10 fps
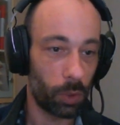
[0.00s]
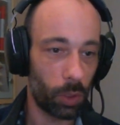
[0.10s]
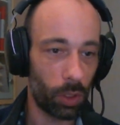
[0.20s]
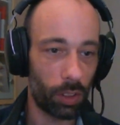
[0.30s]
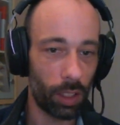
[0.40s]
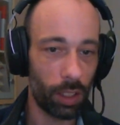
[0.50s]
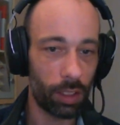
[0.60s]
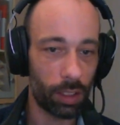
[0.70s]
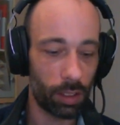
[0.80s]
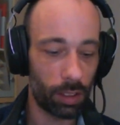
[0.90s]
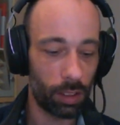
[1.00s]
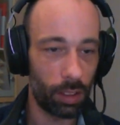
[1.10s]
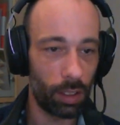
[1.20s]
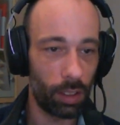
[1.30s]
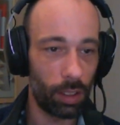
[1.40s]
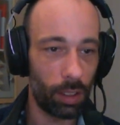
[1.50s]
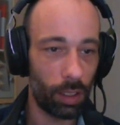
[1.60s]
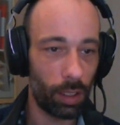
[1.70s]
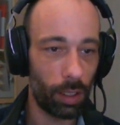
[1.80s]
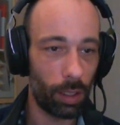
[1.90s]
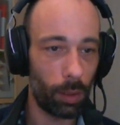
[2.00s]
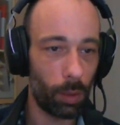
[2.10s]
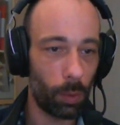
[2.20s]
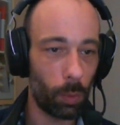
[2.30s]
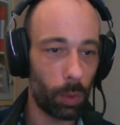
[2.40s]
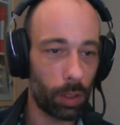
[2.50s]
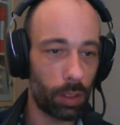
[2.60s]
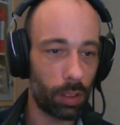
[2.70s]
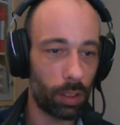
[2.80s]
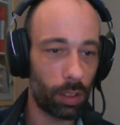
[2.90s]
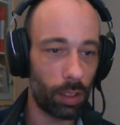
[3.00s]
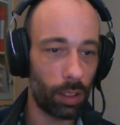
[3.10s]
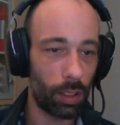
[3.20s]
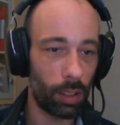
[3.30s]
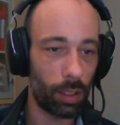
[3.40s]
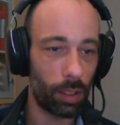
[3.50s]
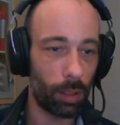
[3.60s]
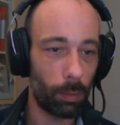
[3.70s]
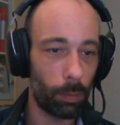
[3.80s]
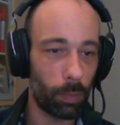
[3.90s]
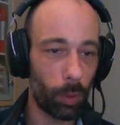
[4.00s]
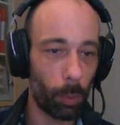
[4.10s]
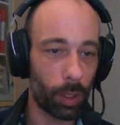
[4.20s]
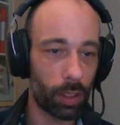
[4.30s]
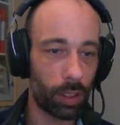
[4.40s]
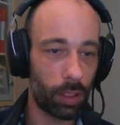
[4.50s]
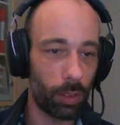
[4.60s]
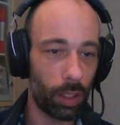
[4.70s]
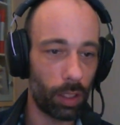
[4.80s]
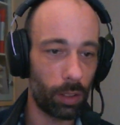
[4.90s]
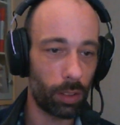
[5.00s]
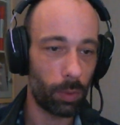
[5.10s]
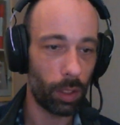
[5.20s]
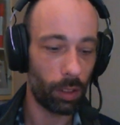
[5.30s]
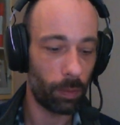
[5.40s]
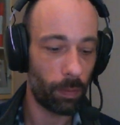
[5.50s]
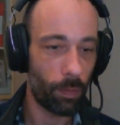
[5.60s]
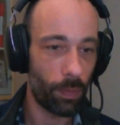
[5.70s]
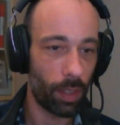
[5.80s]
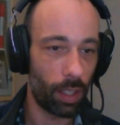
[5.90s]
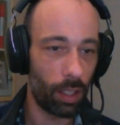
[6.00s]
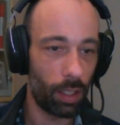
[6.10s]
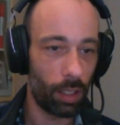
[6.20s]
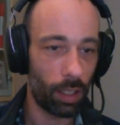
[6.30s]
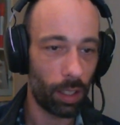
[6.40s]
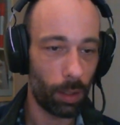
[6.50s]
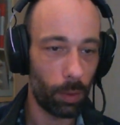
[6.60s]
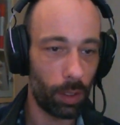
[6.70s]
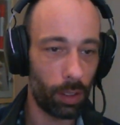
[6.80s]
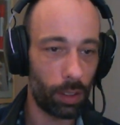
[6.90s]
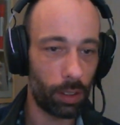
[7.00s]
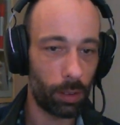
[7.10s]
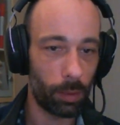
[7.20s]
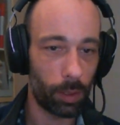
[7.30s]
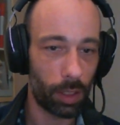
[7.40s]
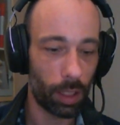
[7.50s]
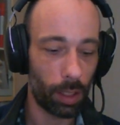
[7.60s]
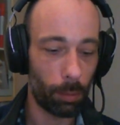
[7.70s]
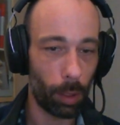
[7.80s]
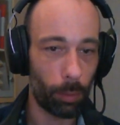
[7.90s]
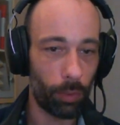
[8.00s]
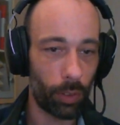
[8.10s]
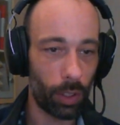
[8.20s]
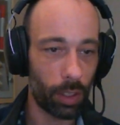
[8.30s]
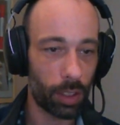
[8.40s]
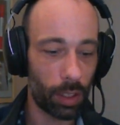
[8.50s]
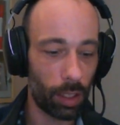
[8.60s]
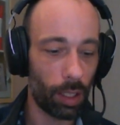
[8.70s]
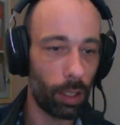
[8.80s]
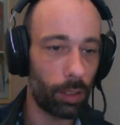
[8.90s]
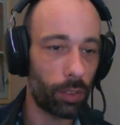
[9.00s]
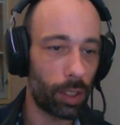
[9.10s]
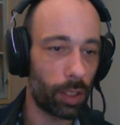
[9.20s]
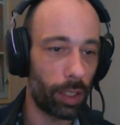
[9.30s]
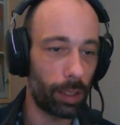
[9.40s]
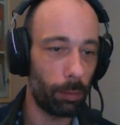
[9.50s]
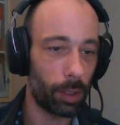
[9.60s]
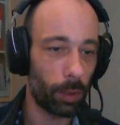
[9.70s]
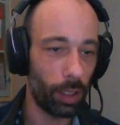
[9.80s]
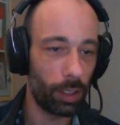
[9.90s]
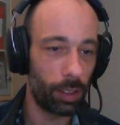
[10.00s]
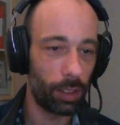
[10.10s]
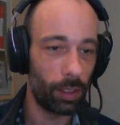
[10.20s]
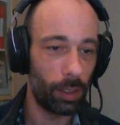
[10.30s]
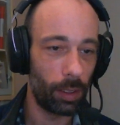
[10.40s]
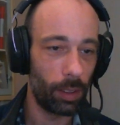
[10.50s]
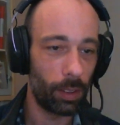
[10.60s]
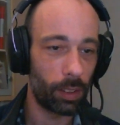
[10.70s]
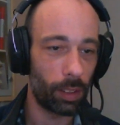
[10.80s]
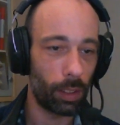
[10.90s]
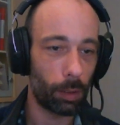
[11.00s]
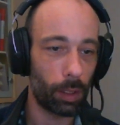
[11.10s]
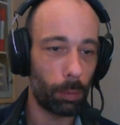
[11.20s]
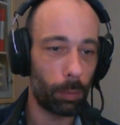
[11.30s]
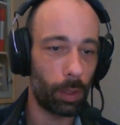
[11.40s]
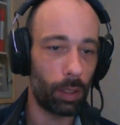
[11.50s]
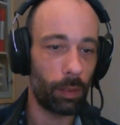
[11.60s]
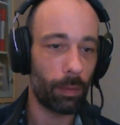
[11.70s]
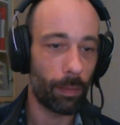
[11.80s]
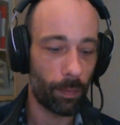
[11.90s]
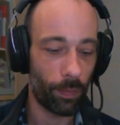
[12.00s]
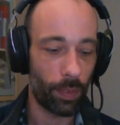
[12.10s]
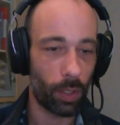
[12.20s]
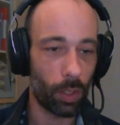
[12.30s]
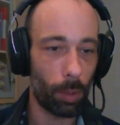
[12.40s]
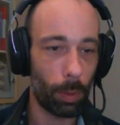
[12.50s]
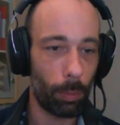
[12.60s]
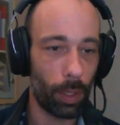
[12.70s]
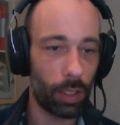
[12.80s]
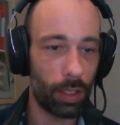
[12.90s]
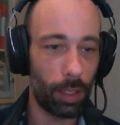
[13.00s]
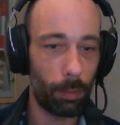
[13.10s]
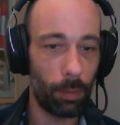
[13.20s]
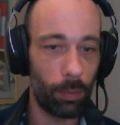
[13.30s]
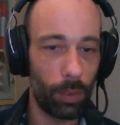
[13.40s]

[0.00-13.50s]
certain things, and what topics do they use? Well, I will set them up first and then I'll translate them as well. So they keep me just copy paste them,